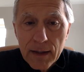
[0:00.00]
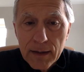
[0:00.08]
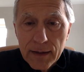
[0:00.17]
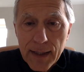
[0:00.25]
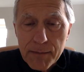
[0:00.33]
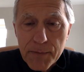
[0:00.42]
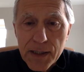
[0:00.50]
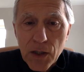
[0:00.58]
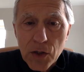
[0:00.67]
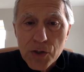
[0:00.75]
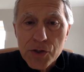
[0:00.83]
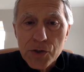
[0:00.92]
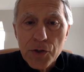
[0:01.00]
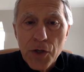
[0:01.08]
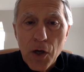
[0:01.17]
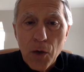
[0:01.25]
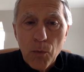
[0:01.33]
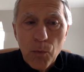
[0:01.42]
let me also
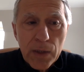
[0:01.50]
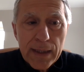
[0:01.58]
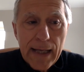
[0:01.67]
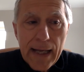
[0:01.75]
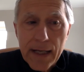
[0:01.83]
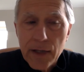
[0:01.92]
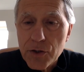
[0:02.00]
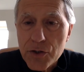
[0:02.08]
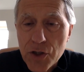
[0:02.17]
know what other